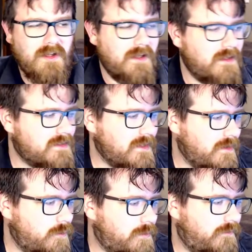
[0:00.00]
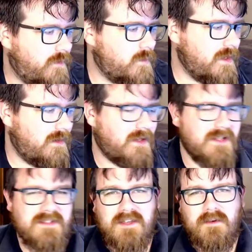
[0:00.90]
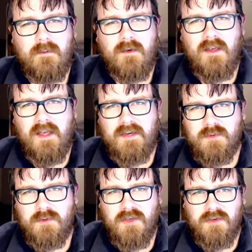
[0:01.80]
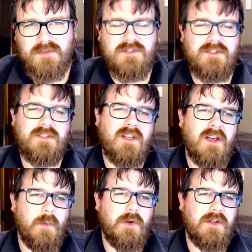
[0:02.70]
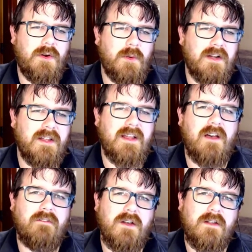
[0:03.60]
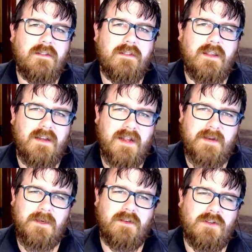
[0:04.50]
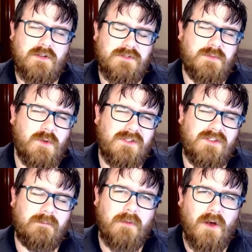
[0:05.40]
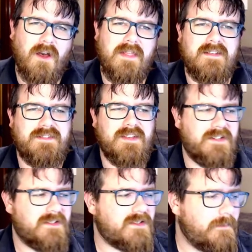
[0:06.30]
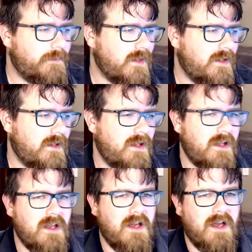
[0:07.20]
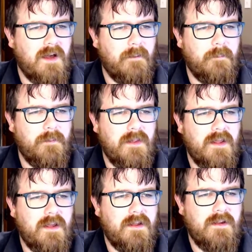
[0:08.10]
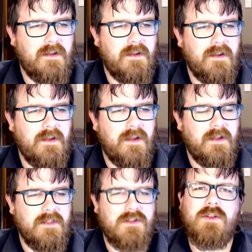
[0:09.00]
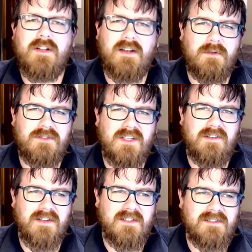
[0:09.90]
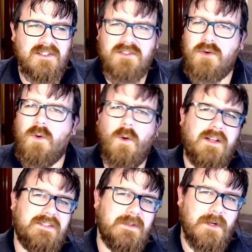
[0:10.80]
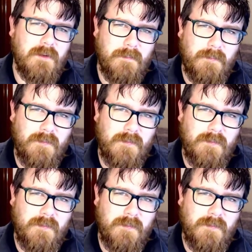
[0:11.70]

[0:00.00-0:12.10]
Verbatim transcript: So, before we look at some actual toast, I wanted to quickly cover the anatomy of toast, what's behind the scenes. Um, and the dirty little secret is it's all XML.